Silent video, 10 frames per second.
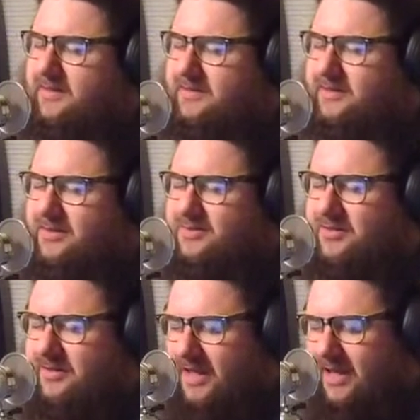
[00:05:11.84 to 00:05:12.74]
there's a
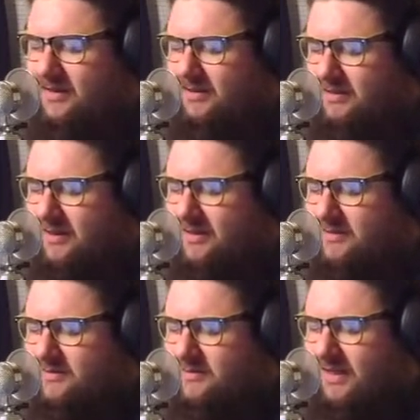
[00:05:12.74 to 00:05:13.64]
lot of
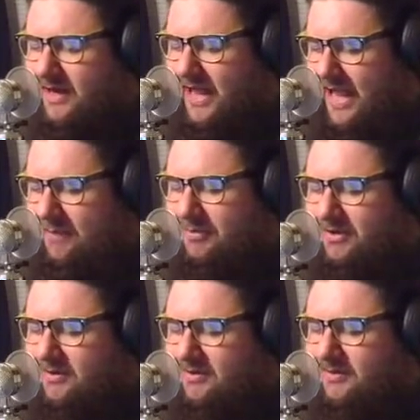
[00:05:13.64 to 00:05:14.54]
things that
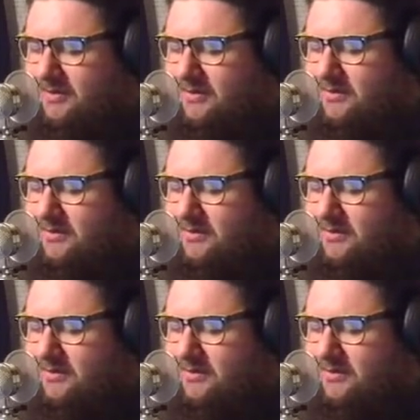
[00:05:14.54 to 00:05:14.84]
happen